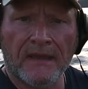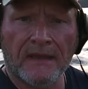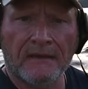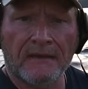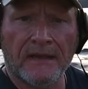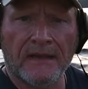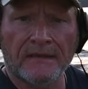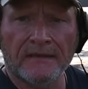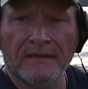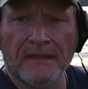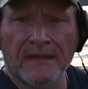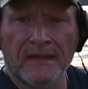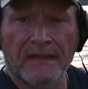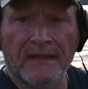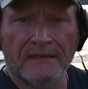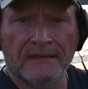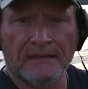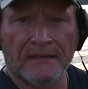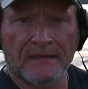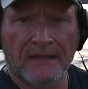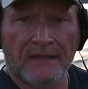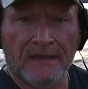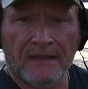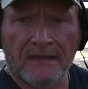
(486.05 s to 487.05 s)
out at the lake
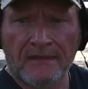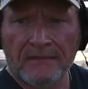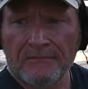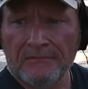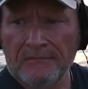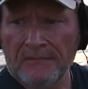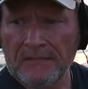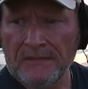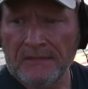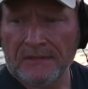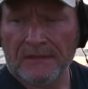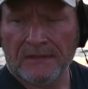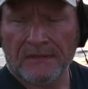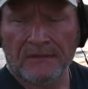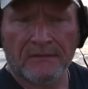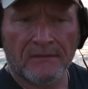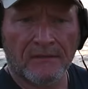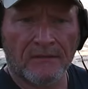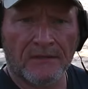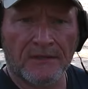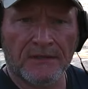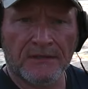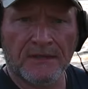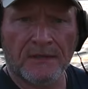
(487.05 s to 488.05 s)
today.
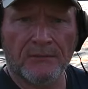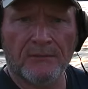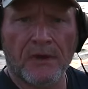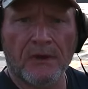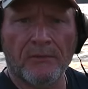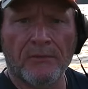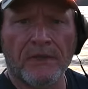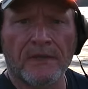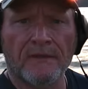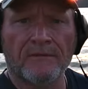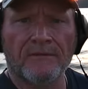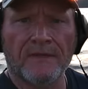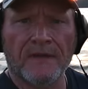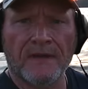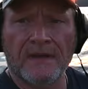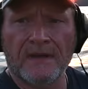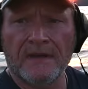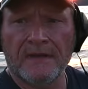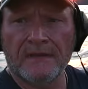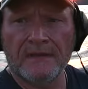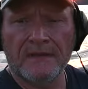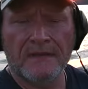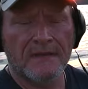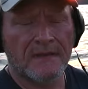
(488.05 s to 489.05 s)
Going to see what we can
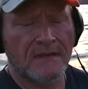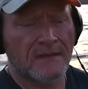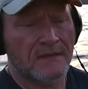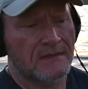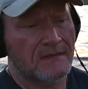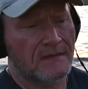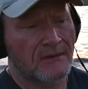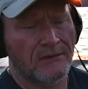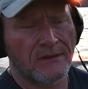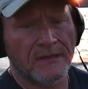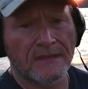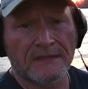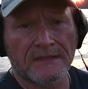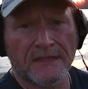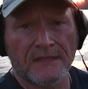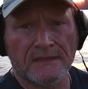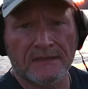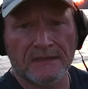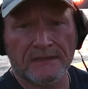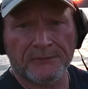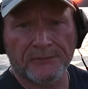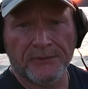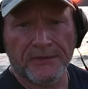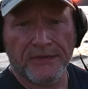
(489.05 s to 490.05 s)
find. And so let's
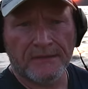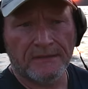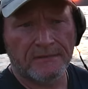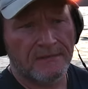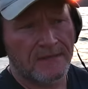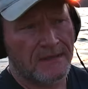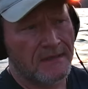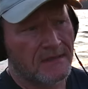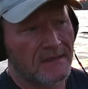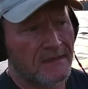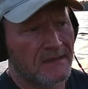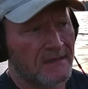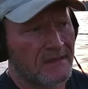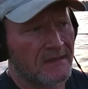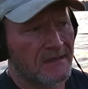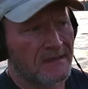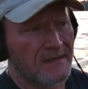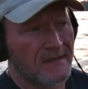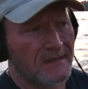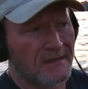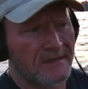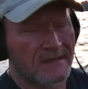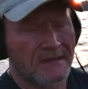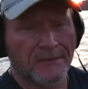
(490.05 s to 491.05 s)
get to swinging.
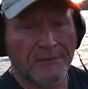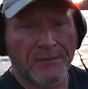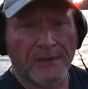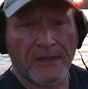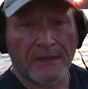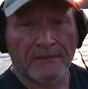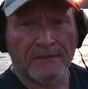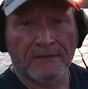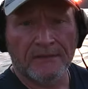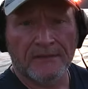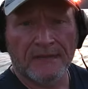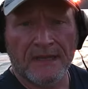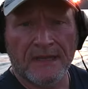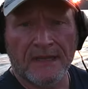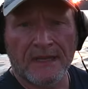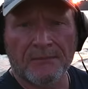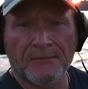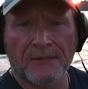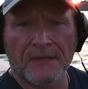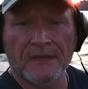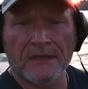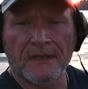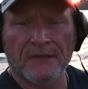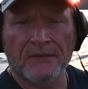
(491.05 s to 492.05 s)
Let's see if we can dig
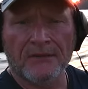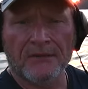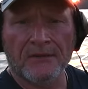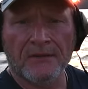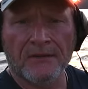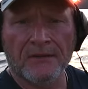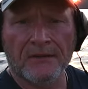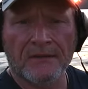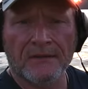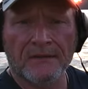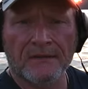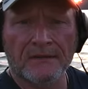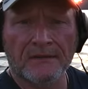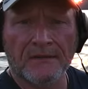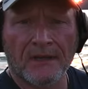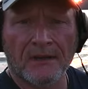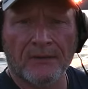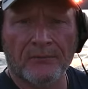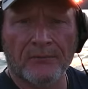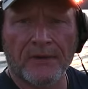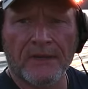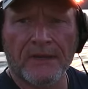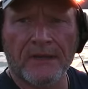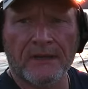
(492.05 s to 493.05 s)
up another
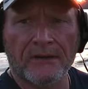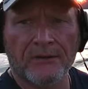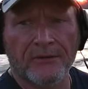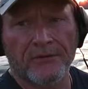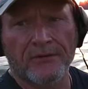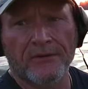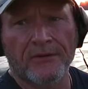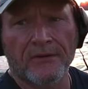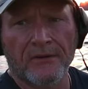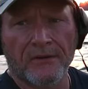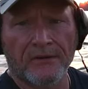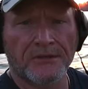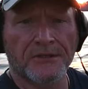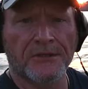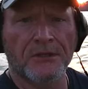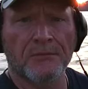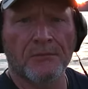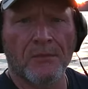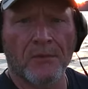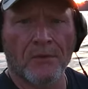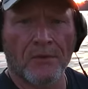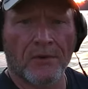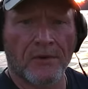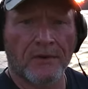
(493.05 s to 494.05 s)
a ring or, or
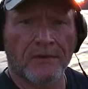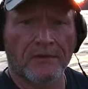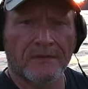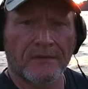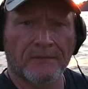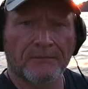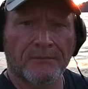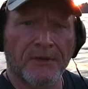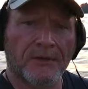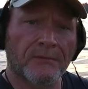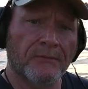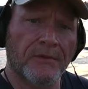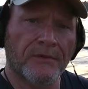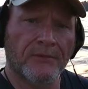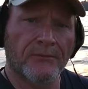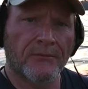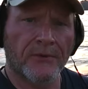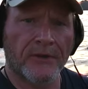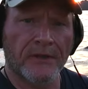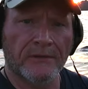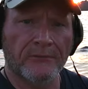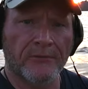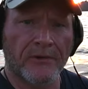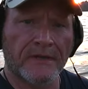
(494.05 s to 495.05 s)
two more with the
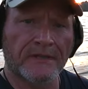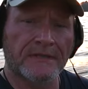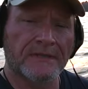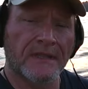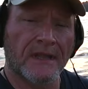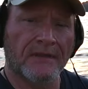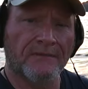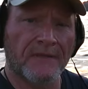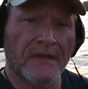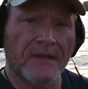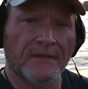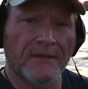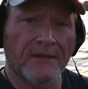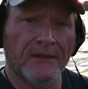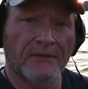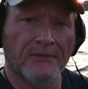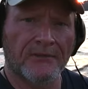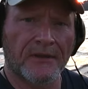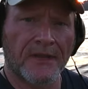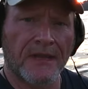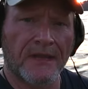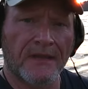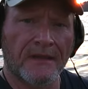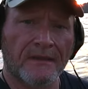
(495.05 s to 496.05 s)
rest that I found the
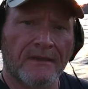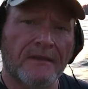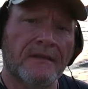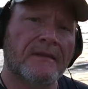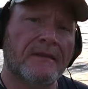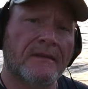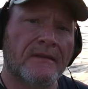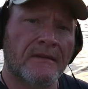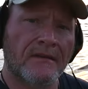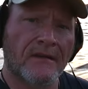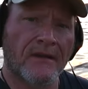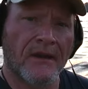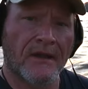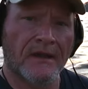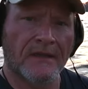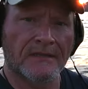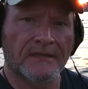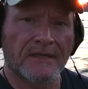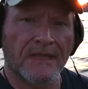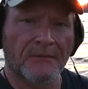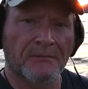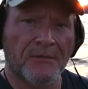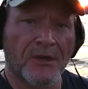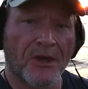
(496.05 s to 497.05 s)
other day. All right,
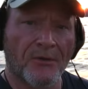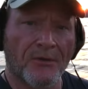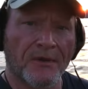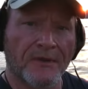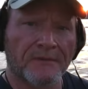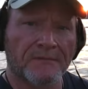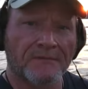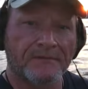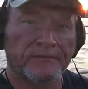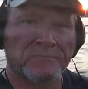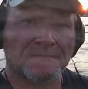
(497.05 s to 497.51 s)
let's keep going.